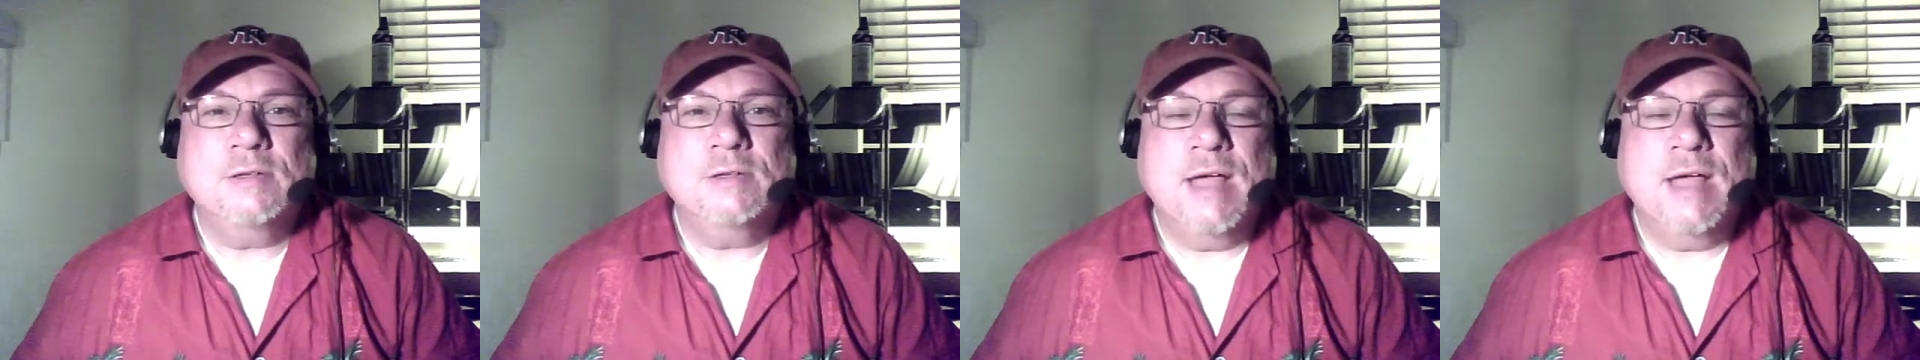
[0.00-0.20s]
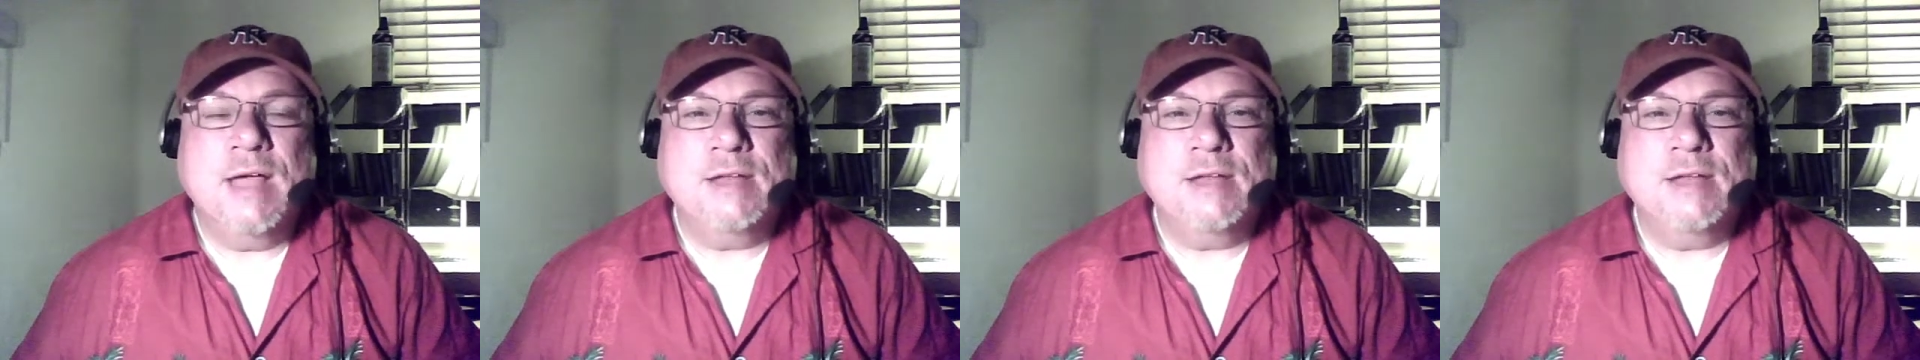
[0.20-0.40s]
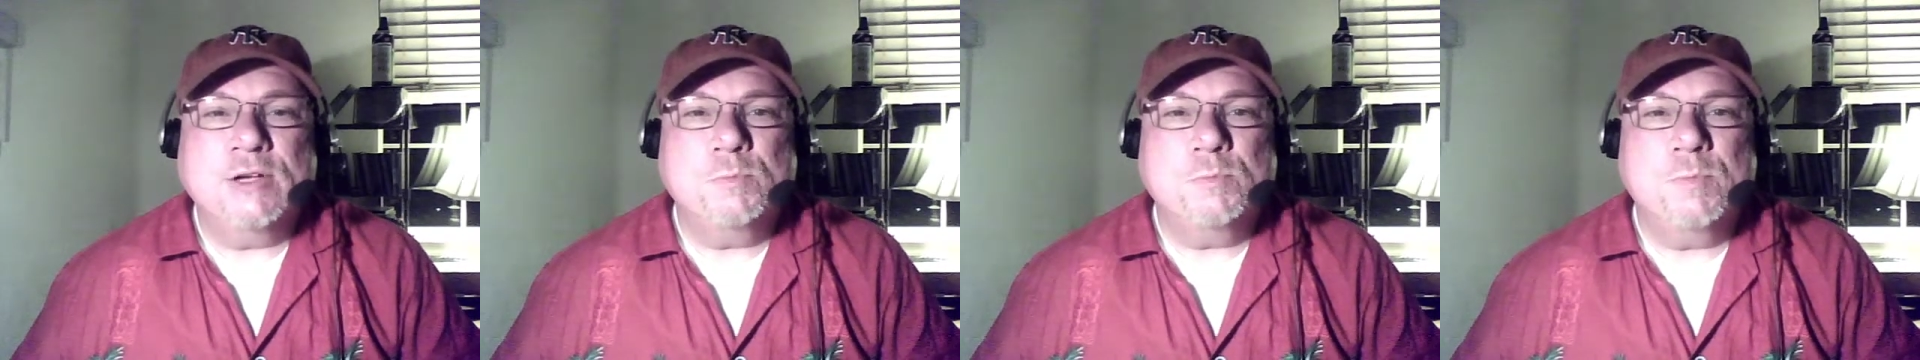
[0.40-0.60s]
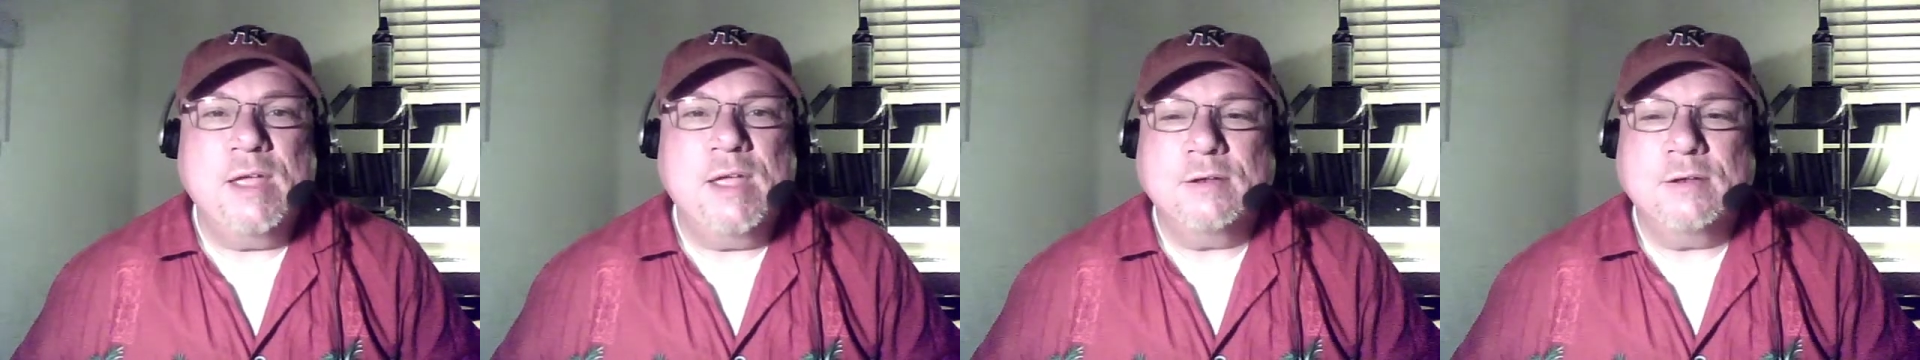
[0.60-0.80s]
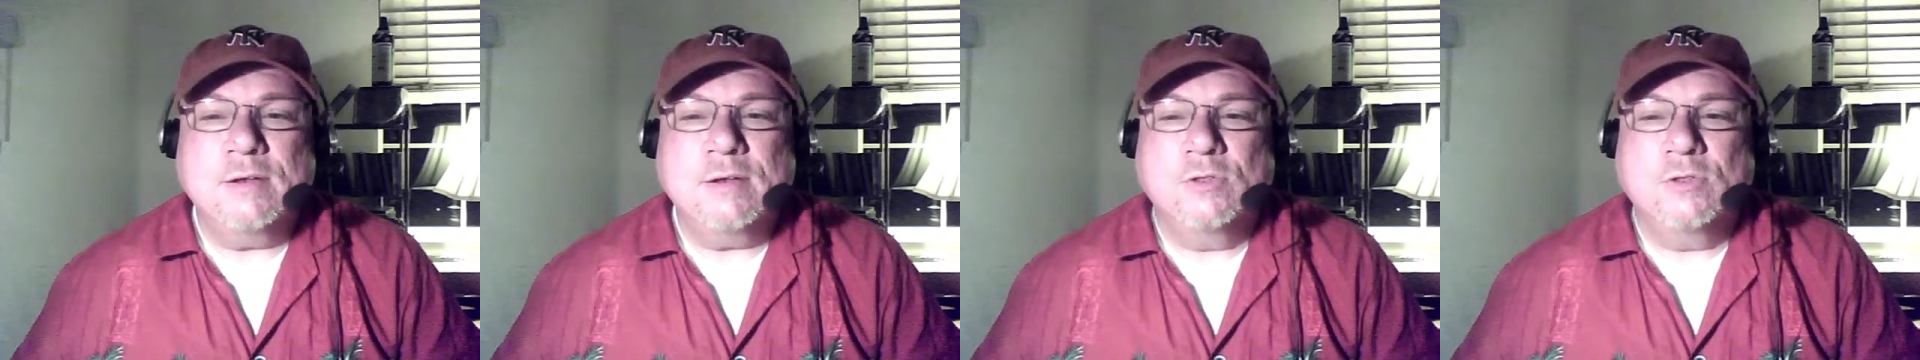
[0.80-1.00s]
Don
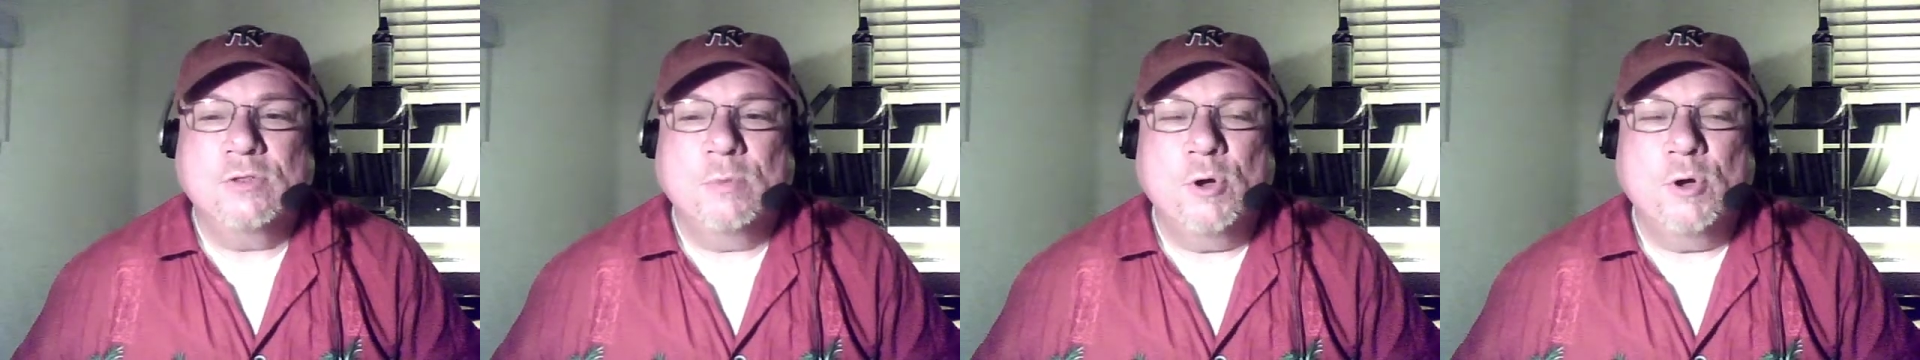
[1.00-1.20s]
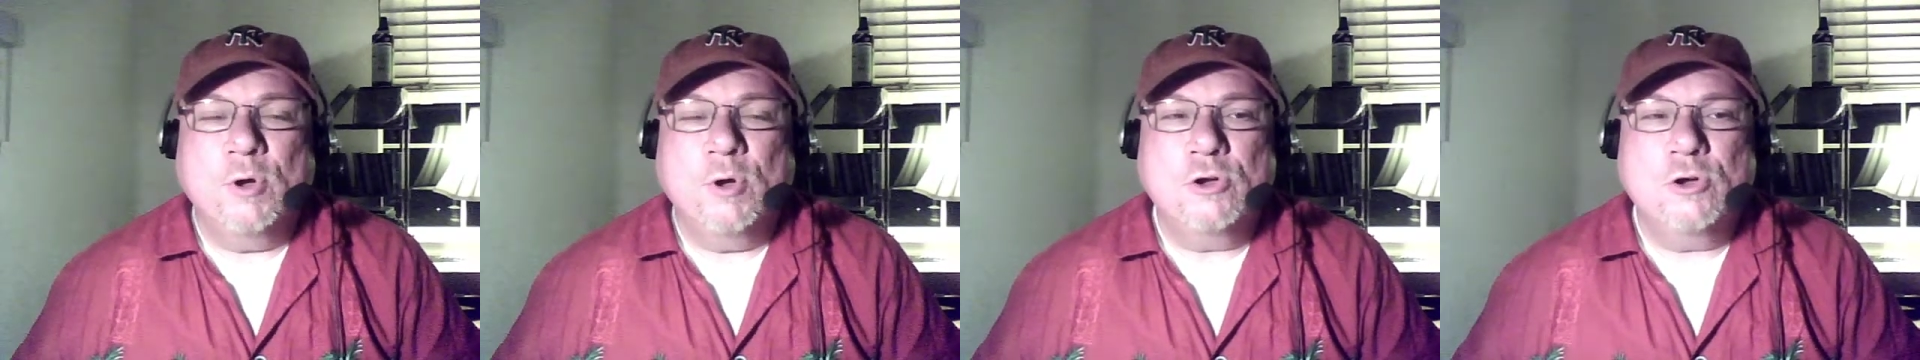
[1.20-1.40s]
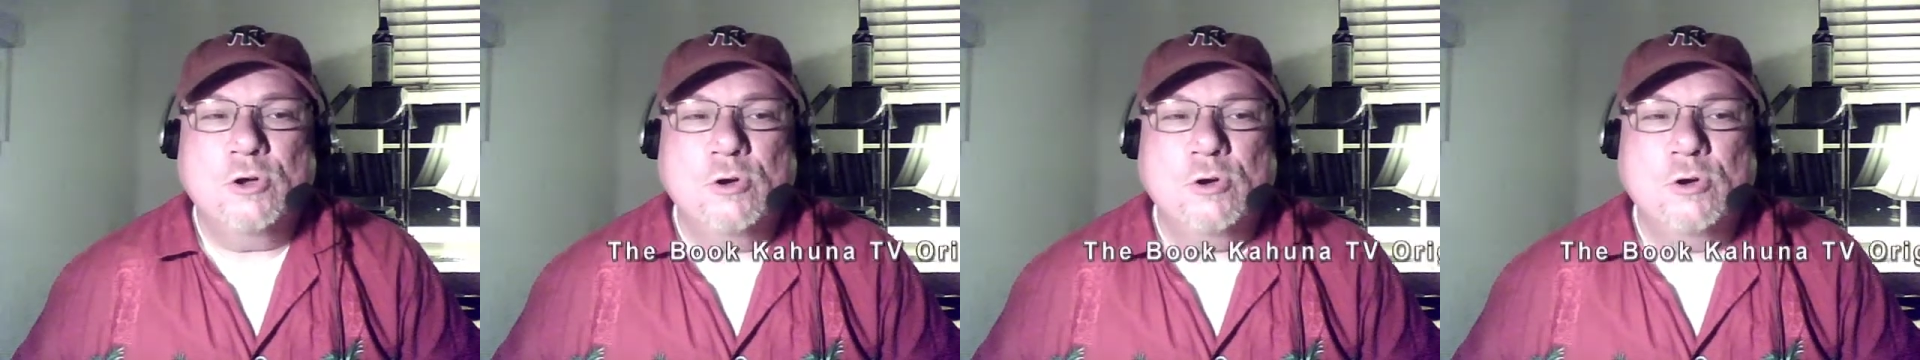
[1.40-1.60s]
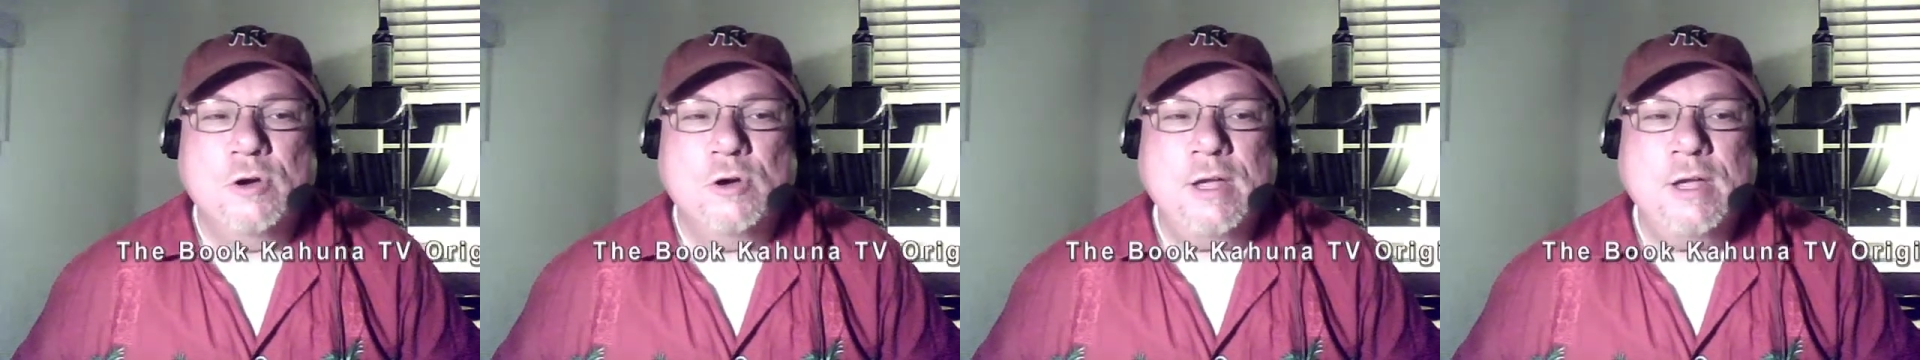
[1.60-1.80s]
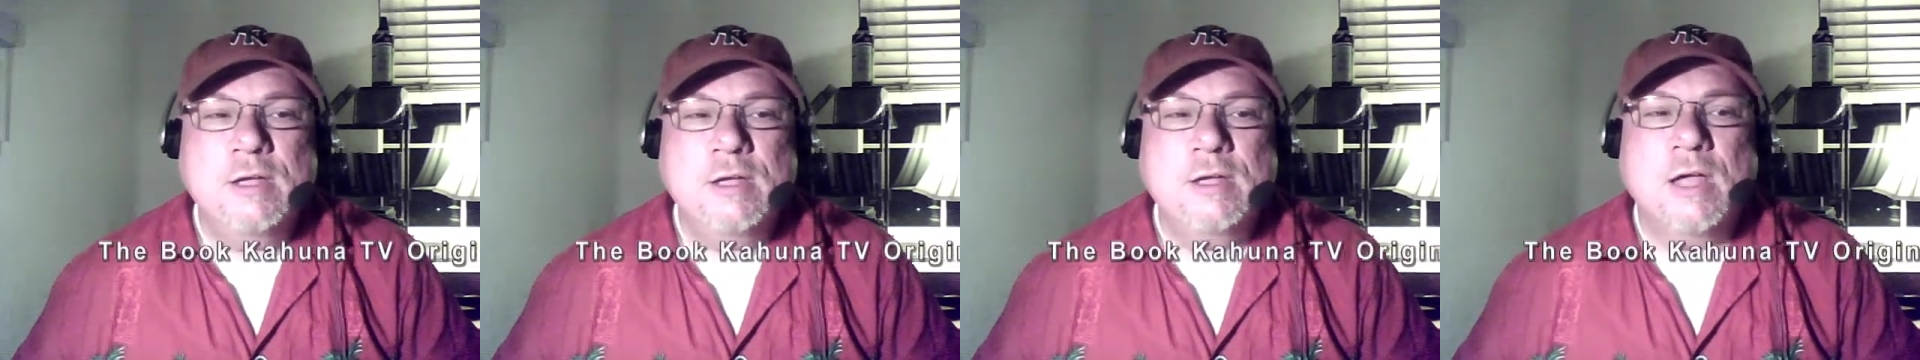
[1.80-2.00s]
Schmidt, the Book
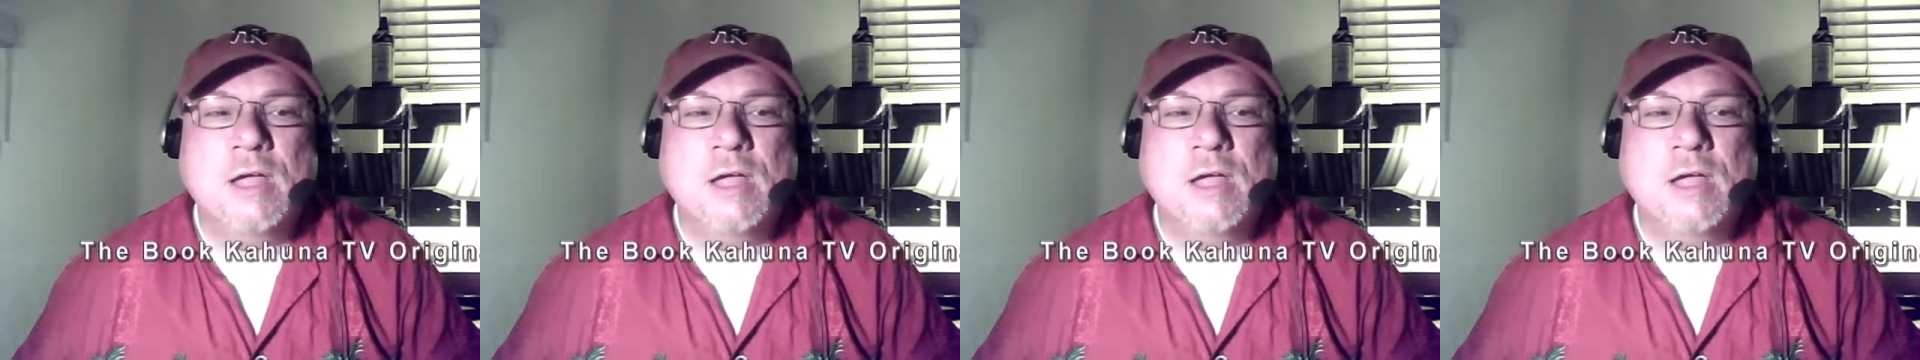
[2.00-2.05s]
Kahuna,